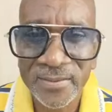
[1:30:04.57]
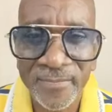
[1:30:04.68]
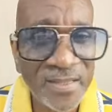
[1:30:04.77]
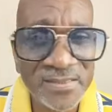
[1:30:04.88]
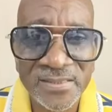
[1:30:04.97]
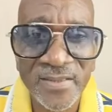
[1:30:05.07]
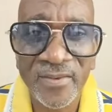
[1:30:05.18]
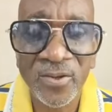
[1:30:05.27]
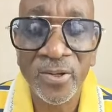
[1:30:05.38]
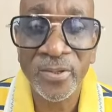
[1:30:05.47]
the blessings of the
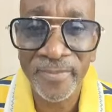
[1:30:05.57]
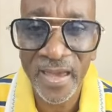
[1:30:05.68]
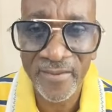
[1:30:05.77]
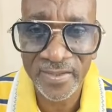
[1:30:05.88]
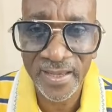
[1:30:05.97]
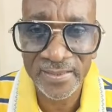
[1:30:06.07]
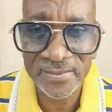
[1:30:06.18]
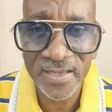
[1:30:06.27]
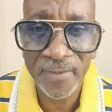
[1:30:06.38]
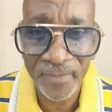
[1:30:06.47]
Lord will be
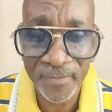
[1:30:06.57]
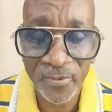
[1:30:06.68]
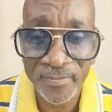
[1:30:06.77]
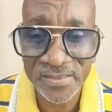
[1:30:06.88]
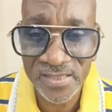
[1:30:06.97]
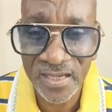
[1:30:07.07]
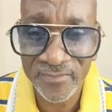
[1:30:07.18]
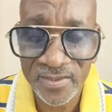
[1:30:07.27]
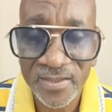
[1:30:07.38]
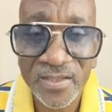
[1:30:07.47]
evident and people will be
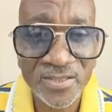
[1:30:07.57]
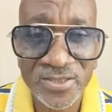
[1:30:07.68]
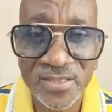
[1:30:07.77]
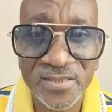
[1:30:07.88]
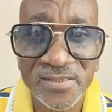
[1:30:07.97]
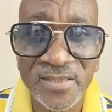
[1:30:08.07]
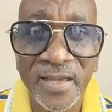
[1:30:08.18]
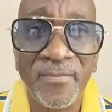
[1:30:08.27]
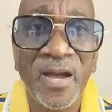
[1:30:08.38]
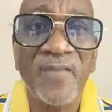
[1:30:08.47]
saved in Jesus'
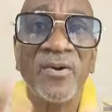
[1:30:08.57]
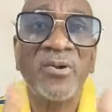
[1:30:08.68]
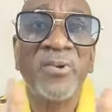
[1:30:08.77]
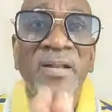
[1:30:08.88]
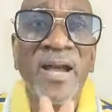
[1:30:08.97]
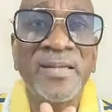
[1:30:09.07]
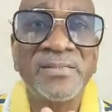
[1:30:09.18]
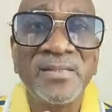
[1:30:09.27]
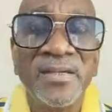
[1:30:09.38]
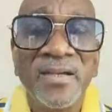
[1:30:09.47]
name. Have a good one,
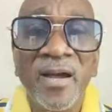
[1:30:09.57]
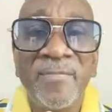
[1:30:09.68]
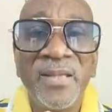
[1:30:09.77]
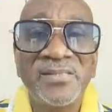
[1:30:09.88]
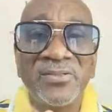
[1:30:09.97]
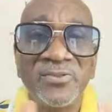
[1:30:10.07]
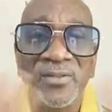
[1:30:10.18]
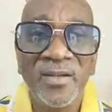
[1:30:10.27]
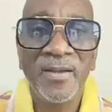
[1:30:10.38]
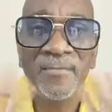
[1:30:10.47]
guys. God bless you.
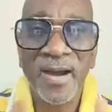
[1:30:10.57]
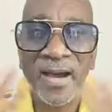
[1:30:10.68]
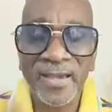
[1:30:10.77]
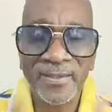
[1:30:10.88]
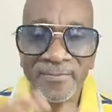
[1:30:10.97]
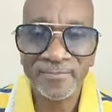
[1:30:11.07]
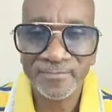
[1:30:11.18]
Bye.